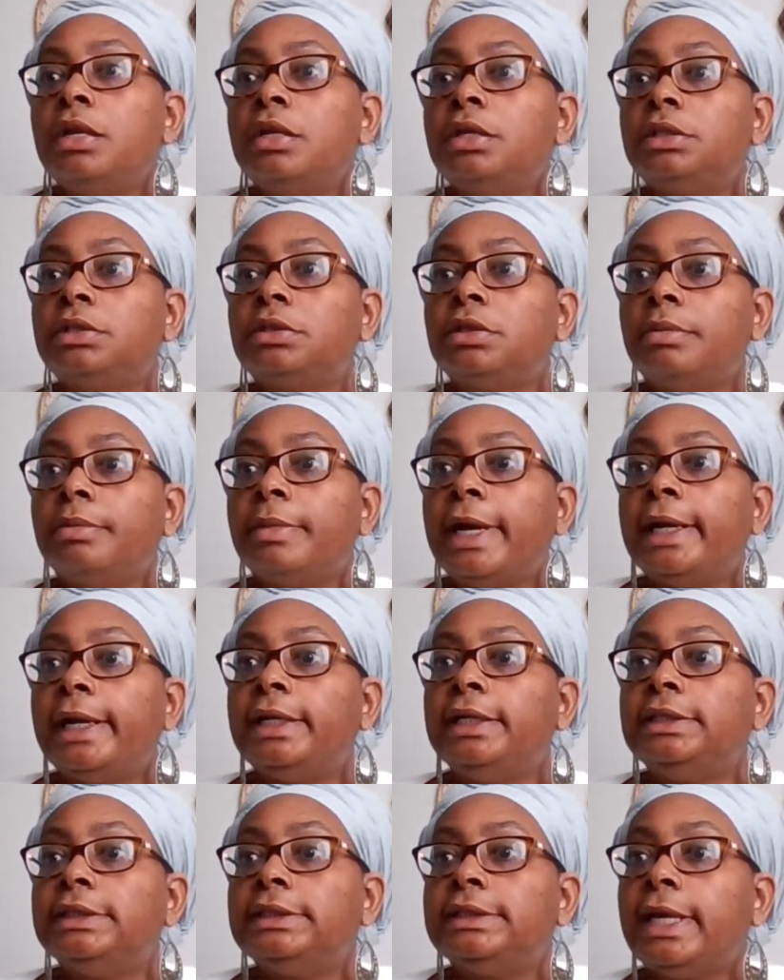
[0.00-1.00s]

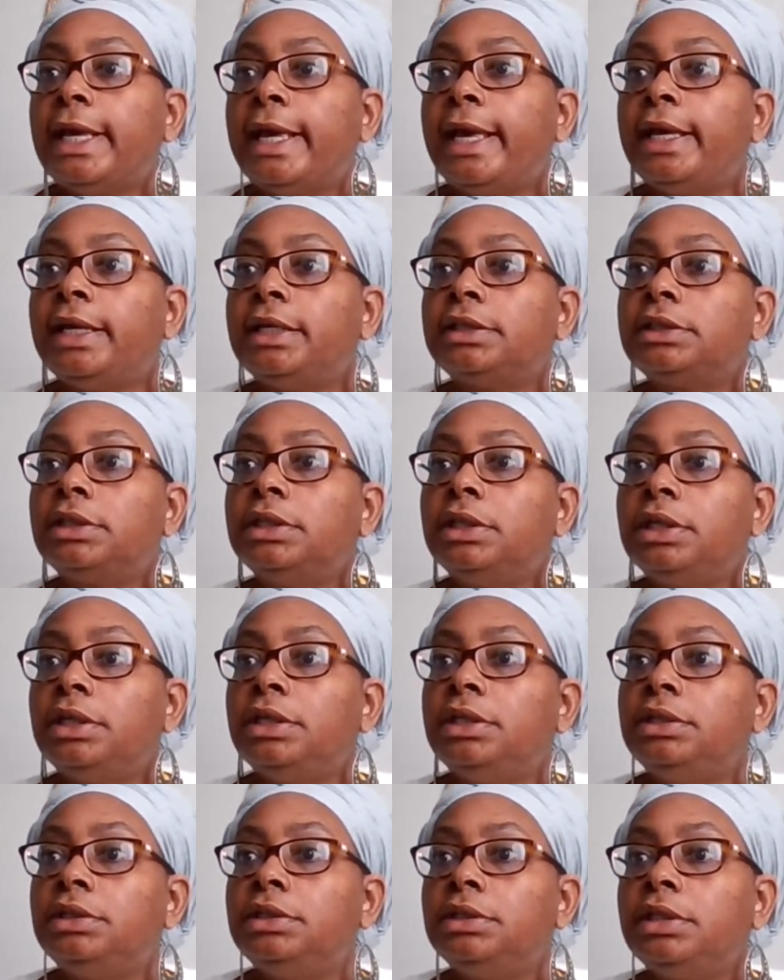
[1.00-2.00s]
Somebody is
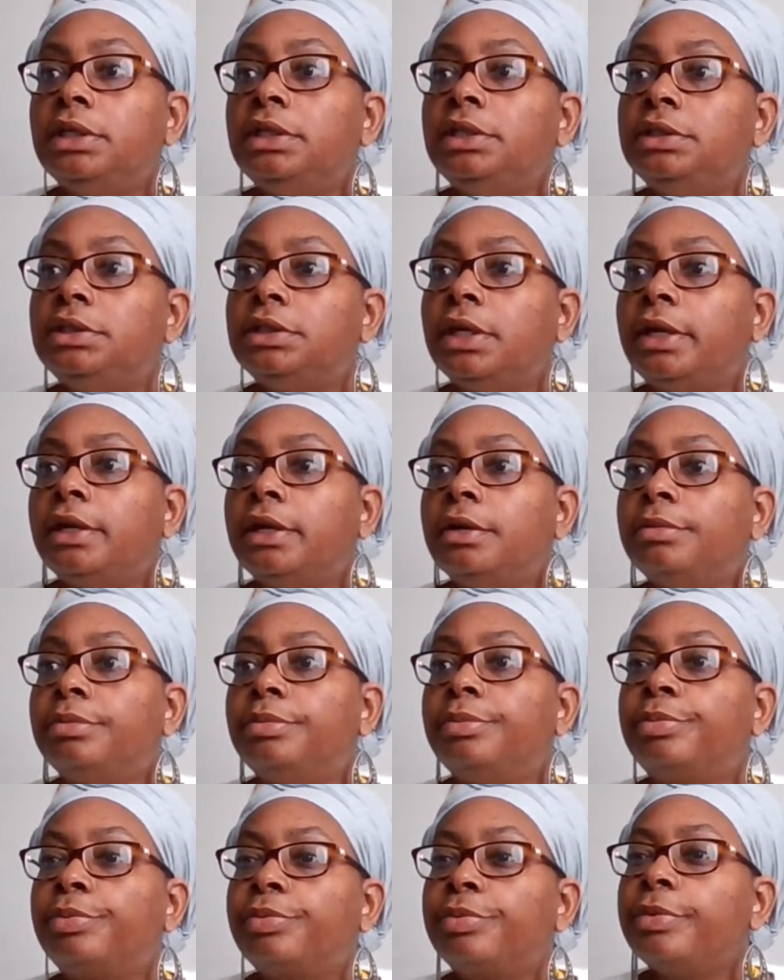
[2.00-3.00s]
asking Isha the
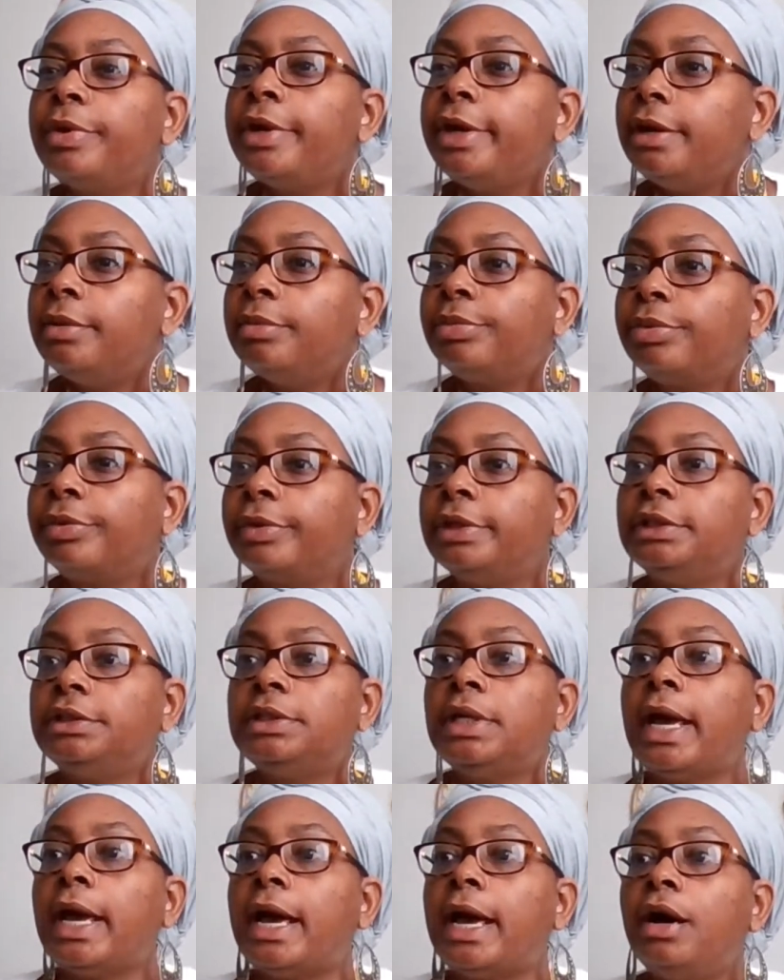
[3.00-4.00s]

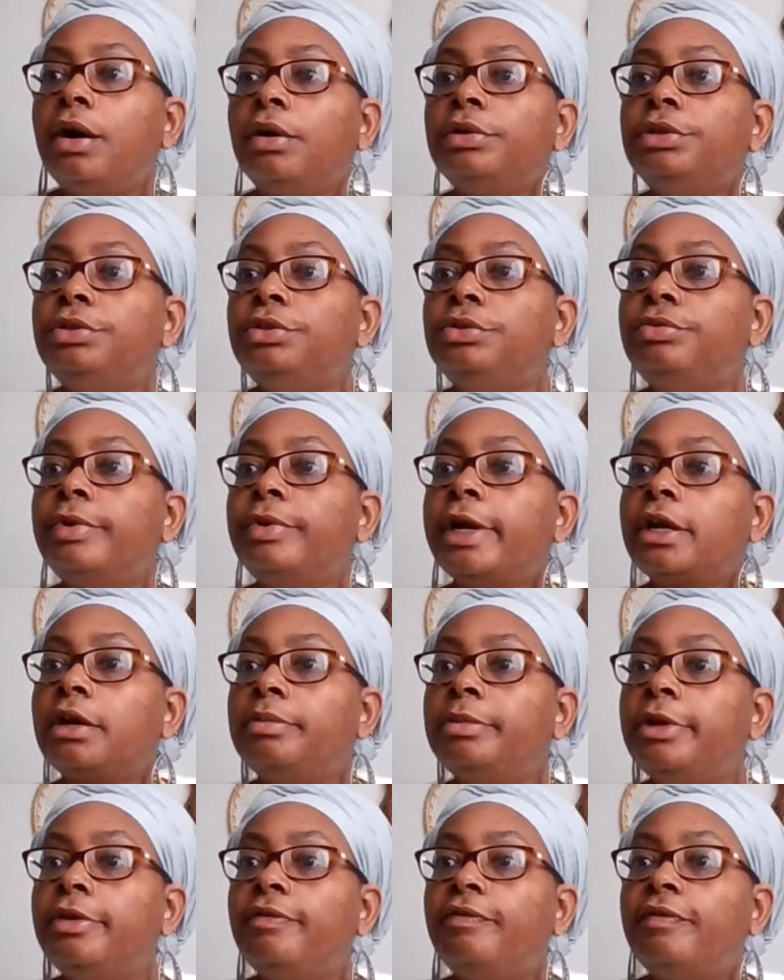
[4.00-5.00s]
Empress, how do you
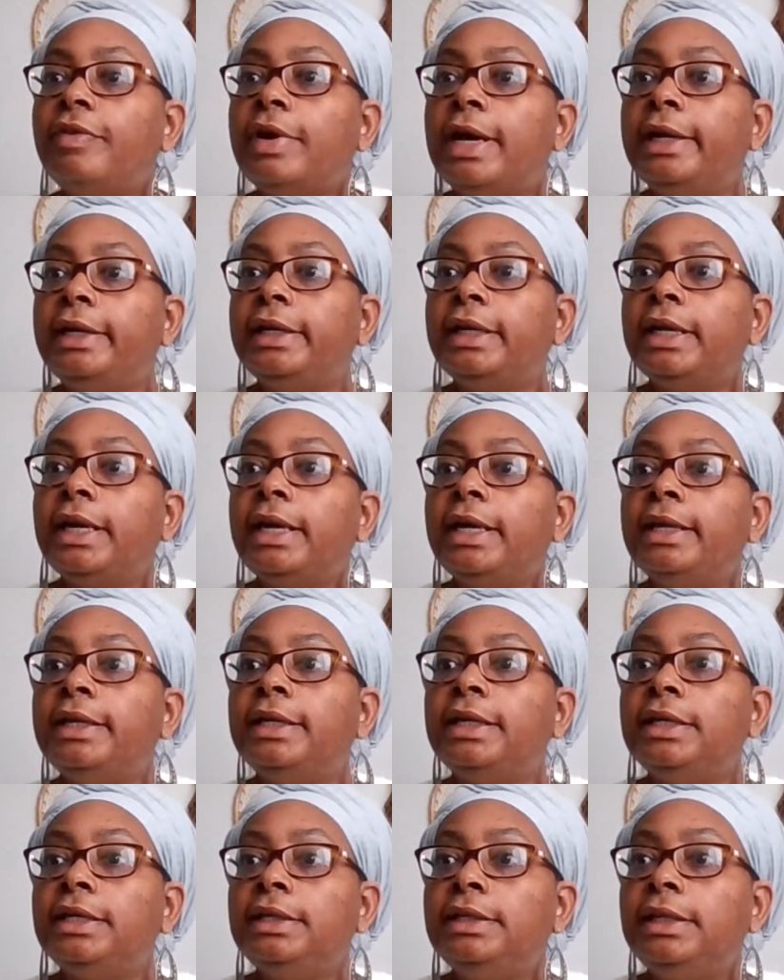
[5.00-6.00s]
recommend finding
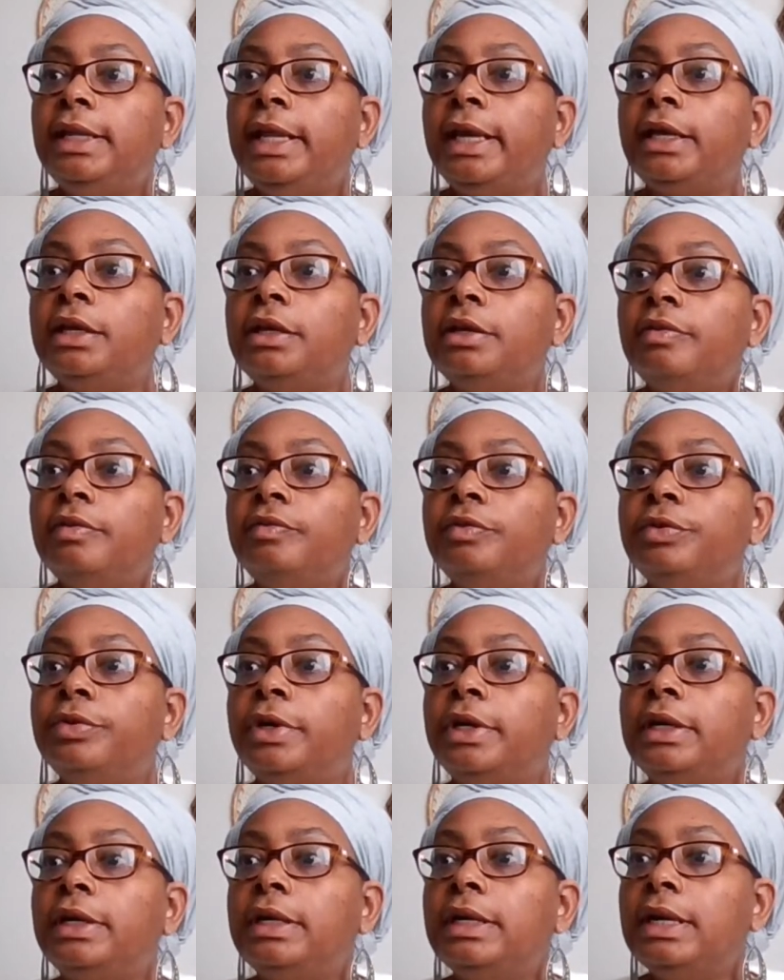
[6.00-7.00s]
an Ile if you
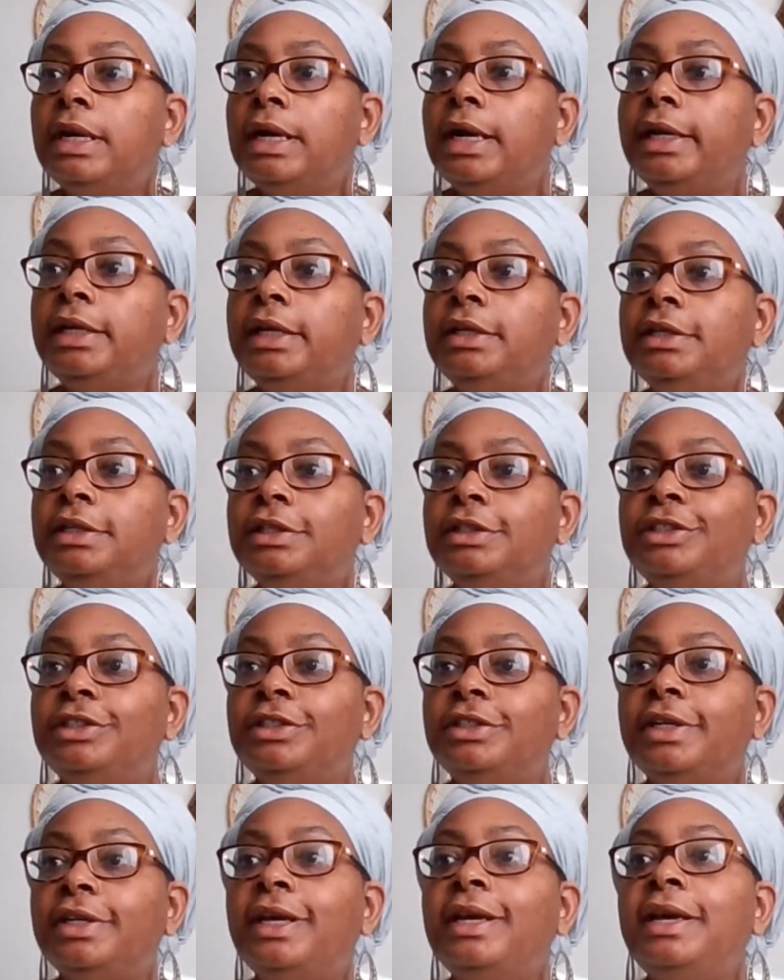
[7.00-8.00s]
are
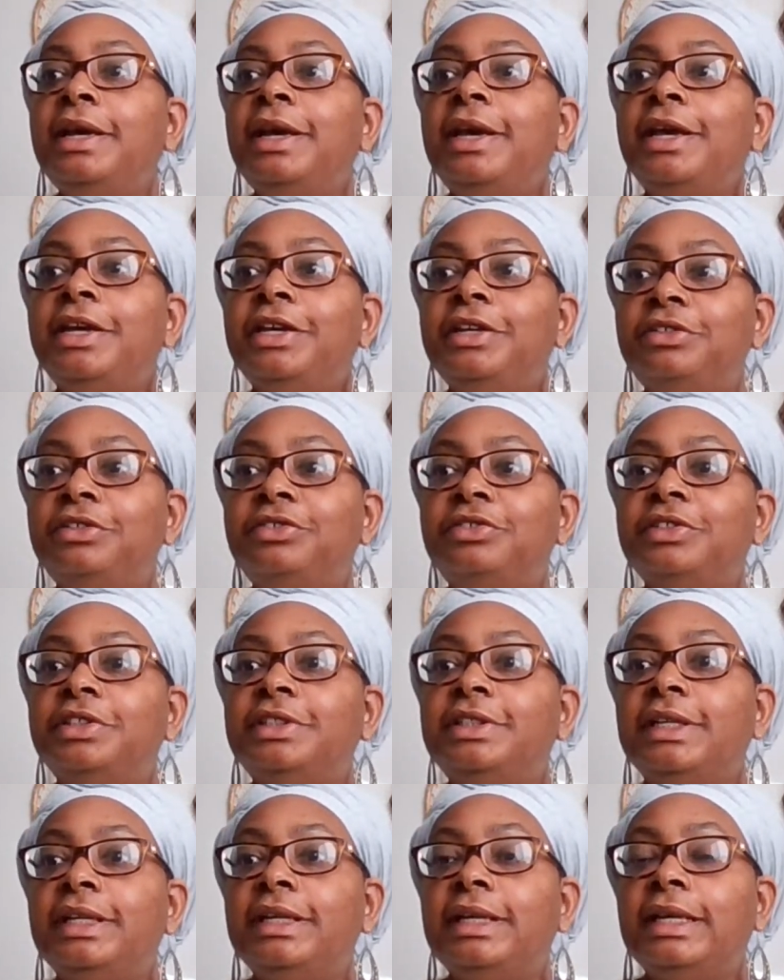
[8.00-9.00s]
non-initiate
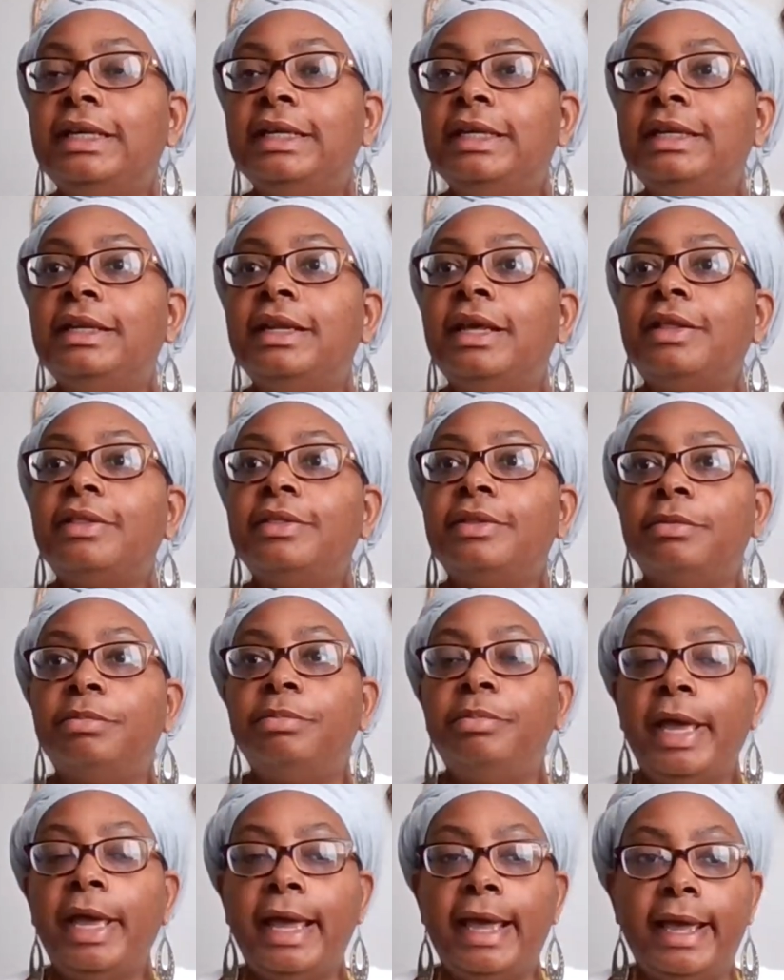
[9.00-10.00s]
interested in the
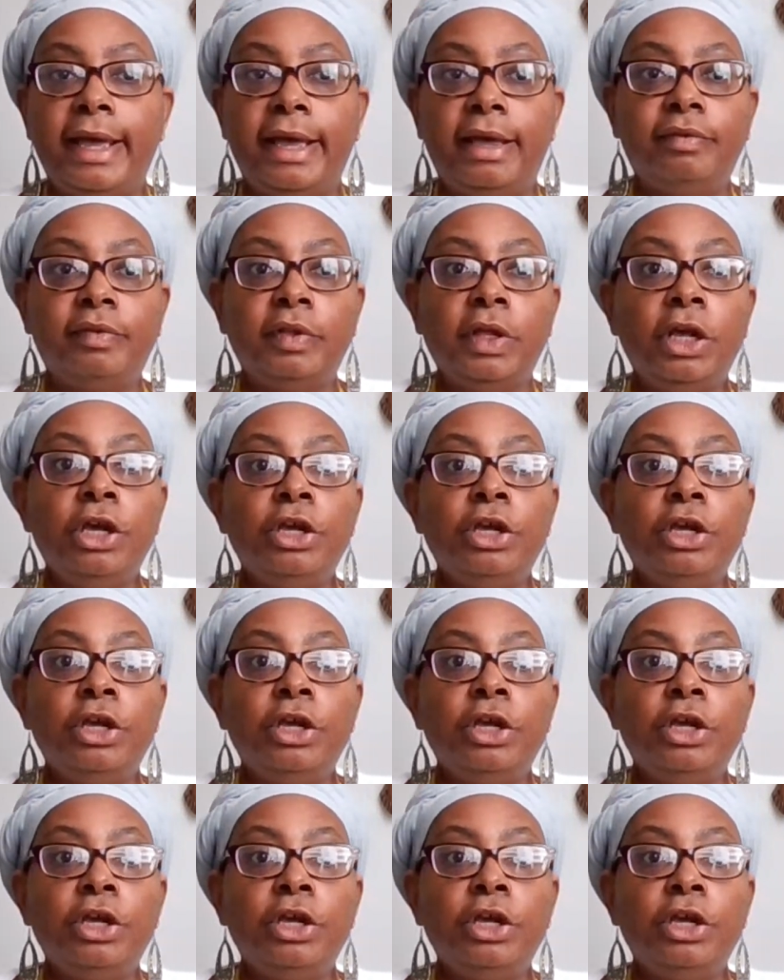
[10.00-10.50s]
path?